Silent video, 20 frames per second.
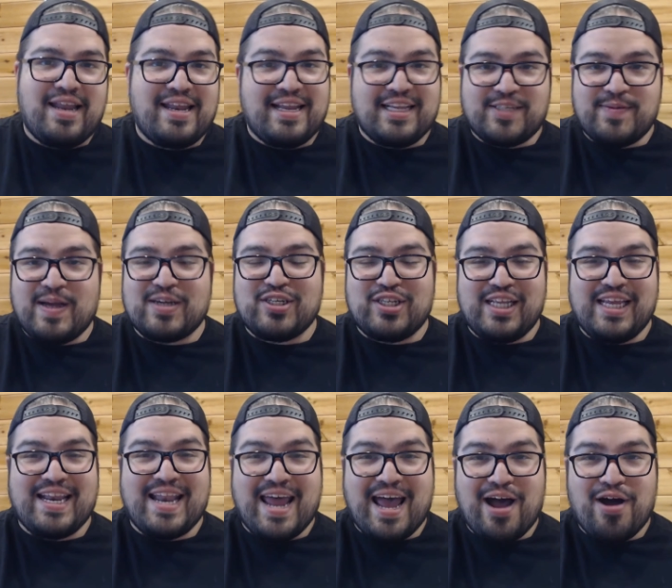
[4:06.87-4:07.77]
especially
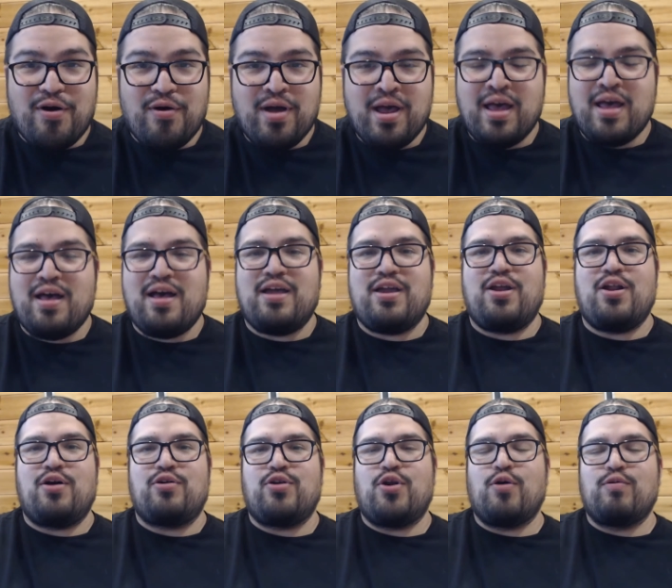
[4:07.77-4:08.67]
now,
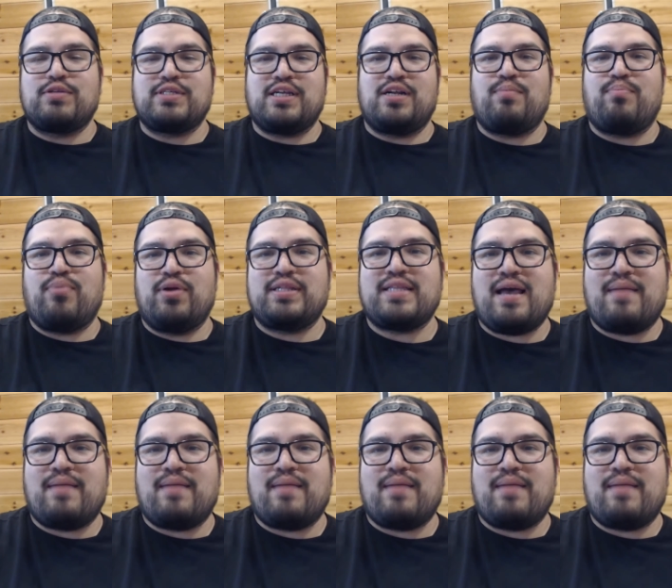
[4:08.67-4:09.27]
no one's going to print